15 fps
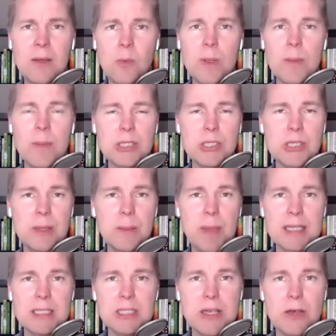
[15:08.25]
We mentioned the
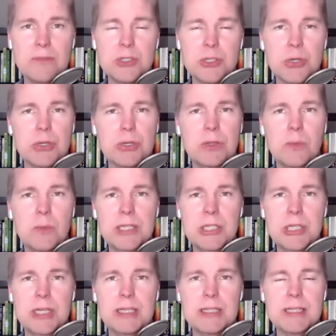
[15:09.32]
Best Self Journal,
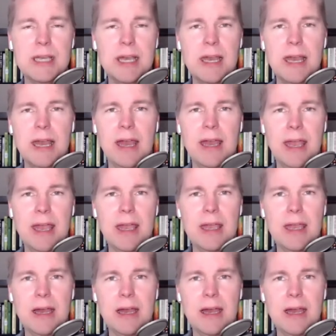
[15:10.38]
which is a